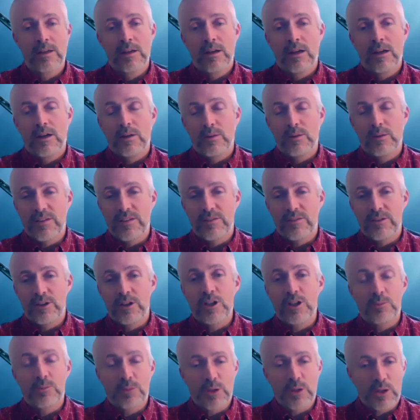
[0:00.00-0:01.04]
whatever
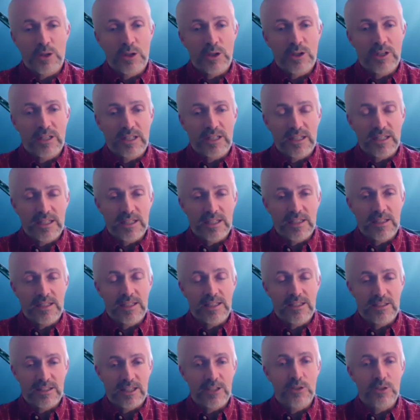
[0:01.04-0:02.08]
community,
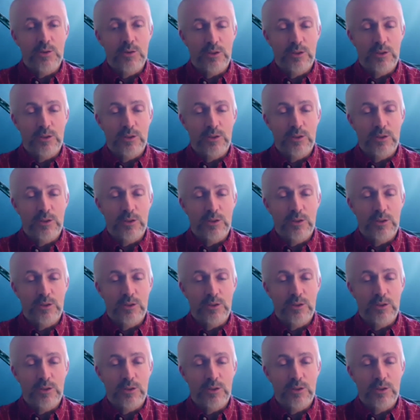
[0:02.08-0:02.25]
intellectual